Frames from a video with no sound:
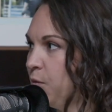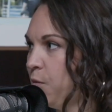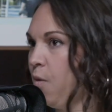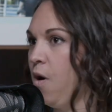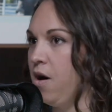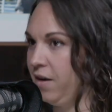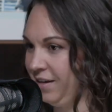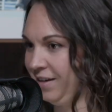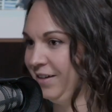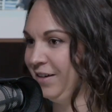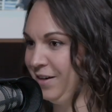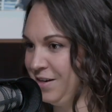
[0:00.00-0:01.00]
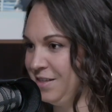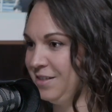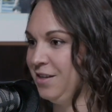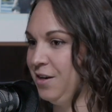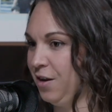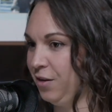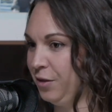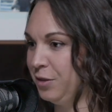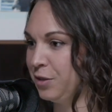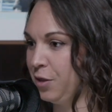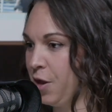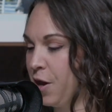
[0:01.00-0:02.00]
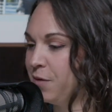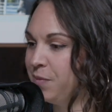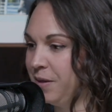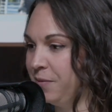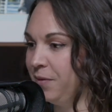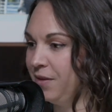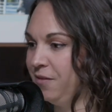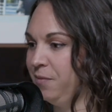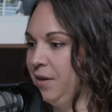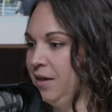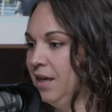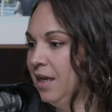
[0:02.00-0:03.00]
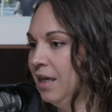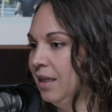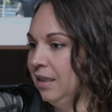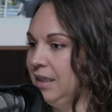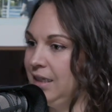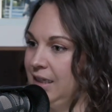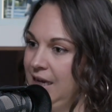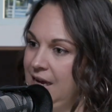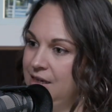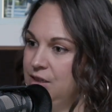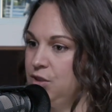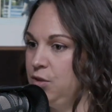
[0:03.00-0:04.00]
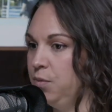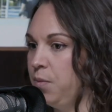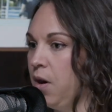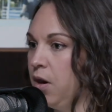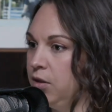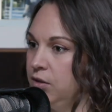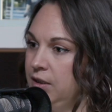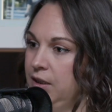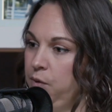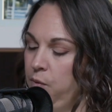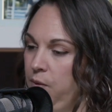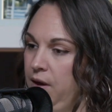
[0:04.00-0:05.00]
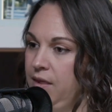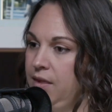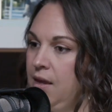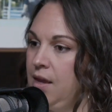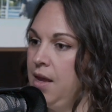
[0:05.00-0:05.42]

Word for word: walk here is that uh, there's a lot of people that have been leaning into partnering with